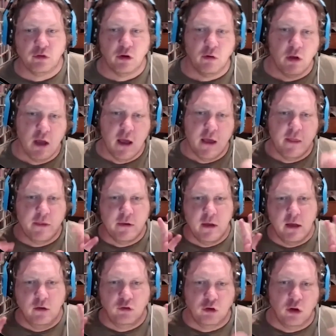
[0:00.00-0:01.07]
So,
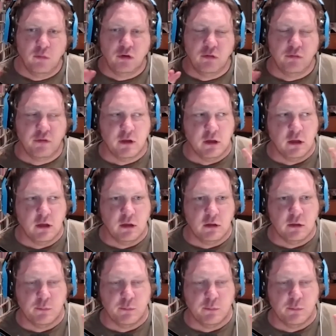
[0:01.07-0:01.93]
in terms of the